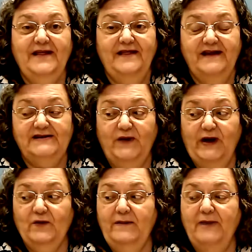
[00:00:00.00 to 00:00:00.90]
This week,
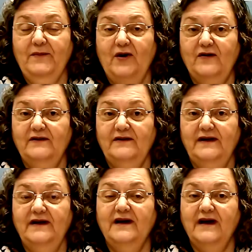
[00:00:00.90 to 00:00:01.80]
remember,
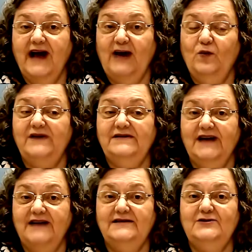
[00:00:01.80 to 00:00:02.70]
God wants
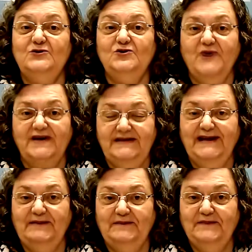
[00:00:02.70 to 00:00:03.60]
us to trust
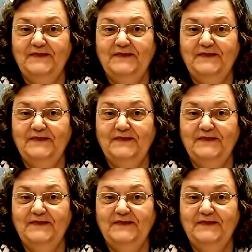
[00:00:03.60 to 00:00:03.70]
Him.